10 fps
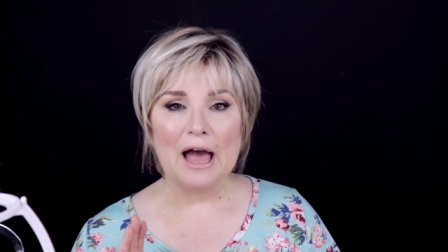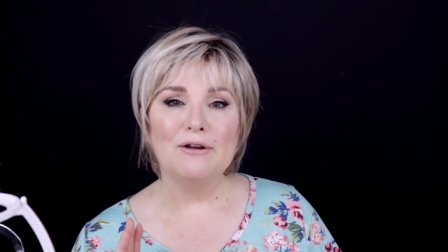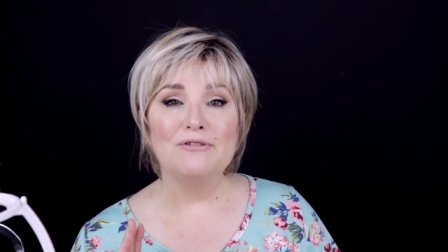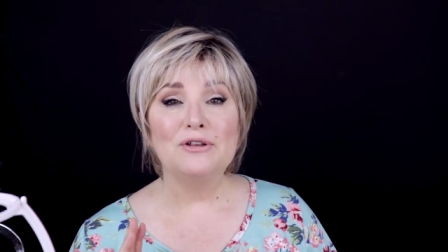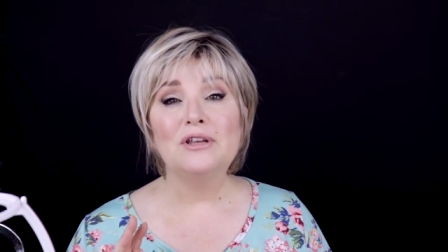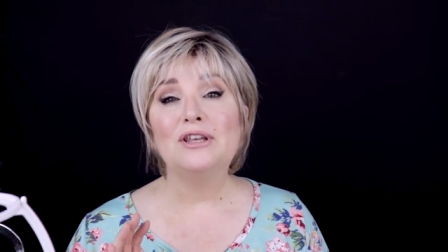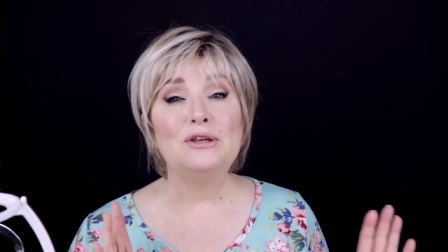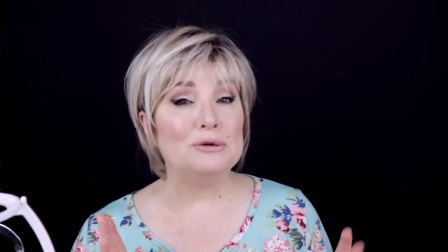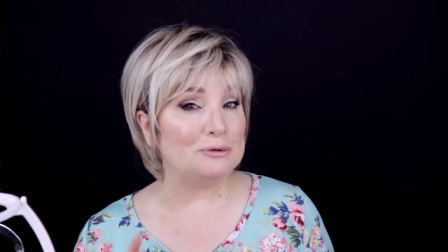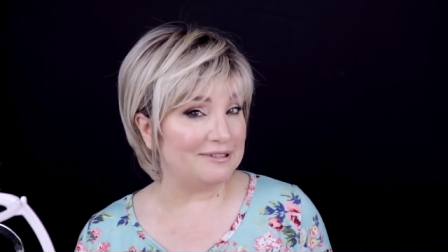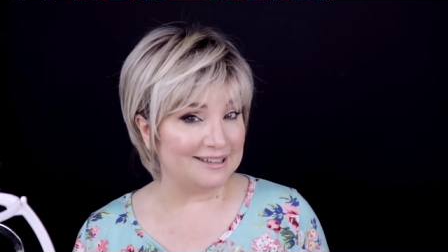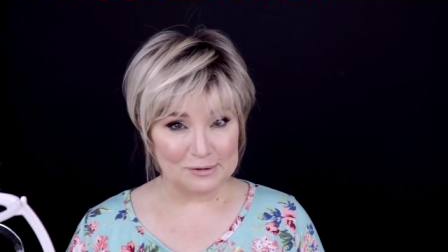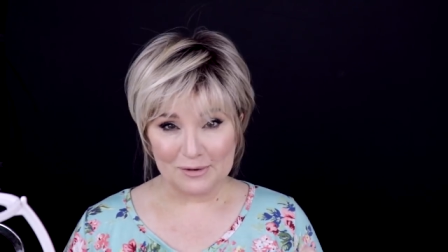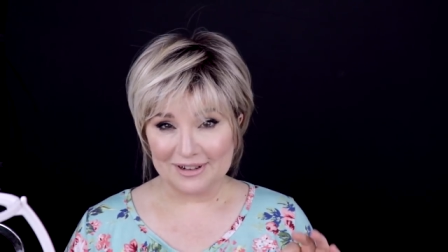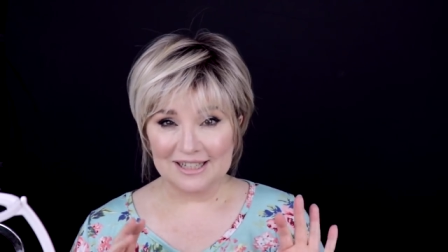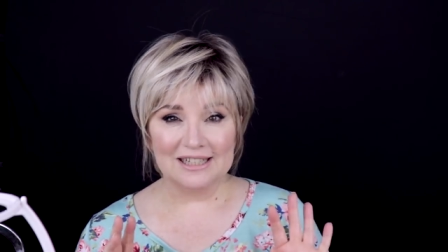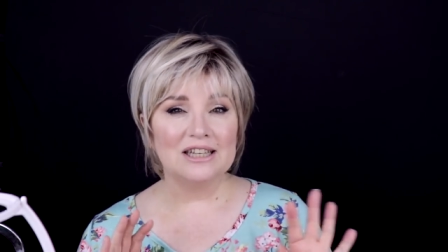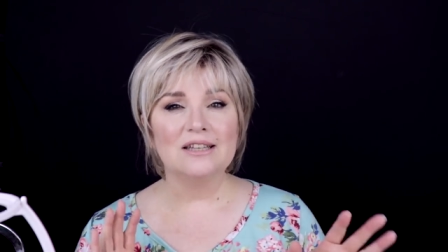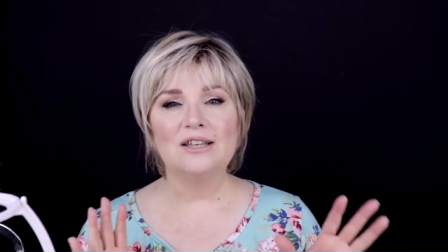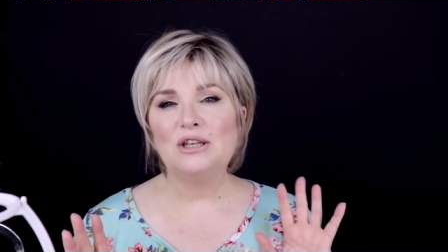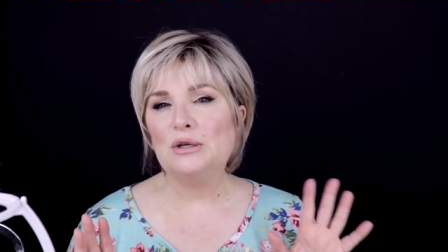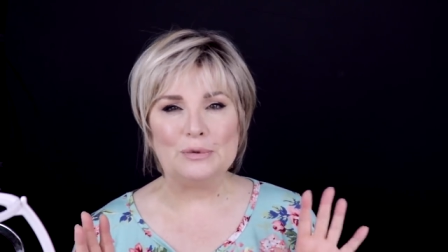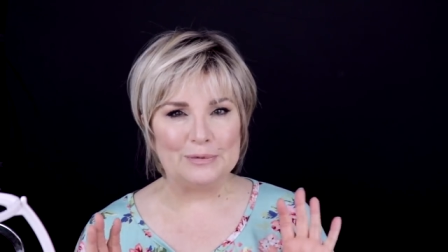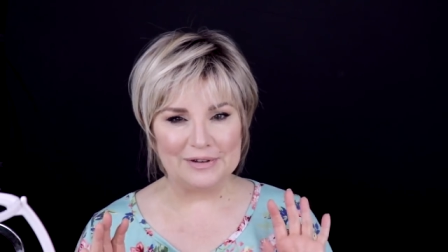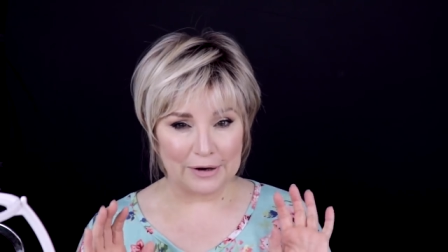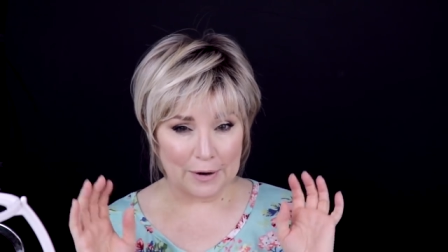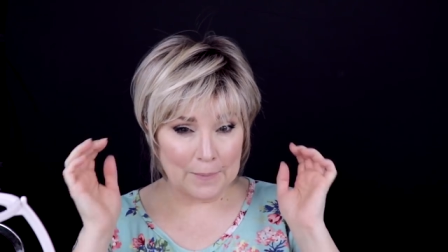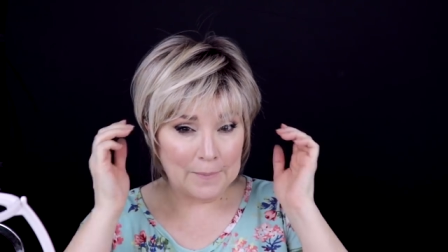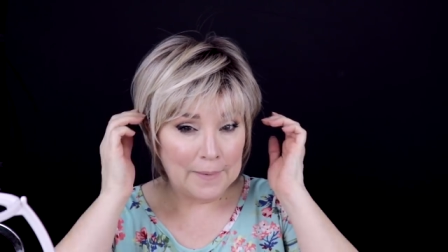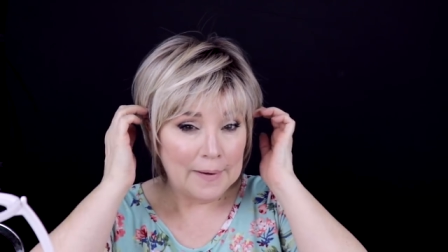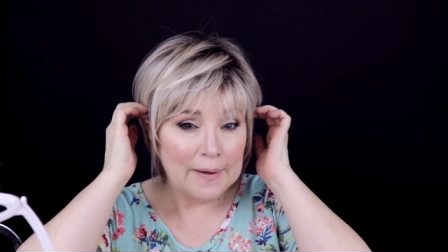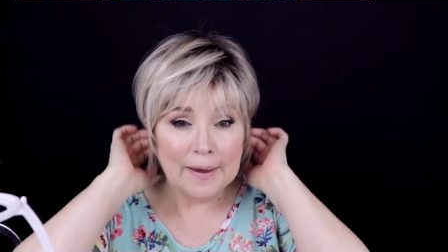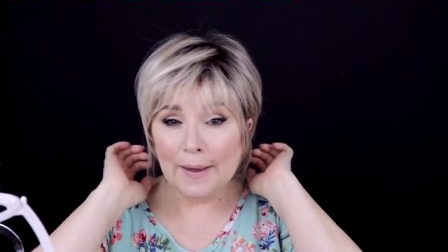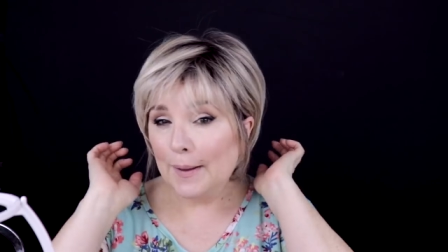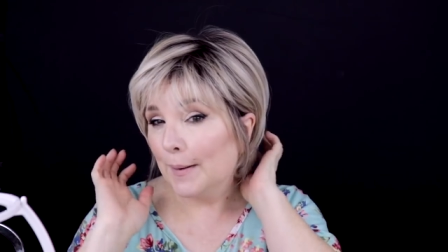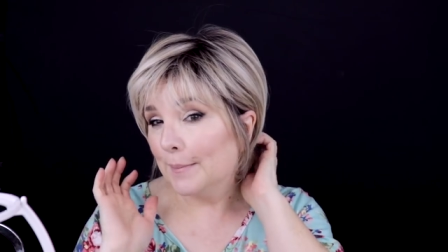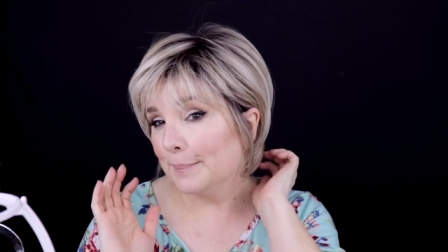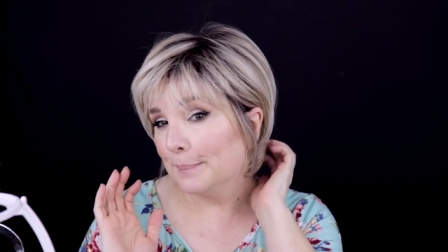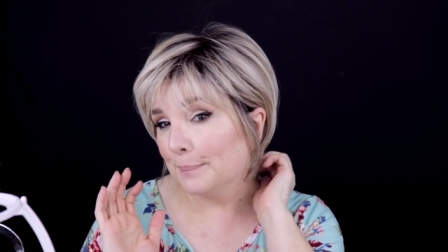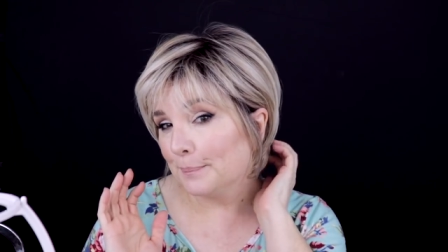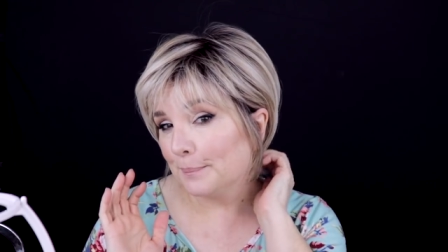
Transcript: I feel cute in this one, just cute, you know? Um,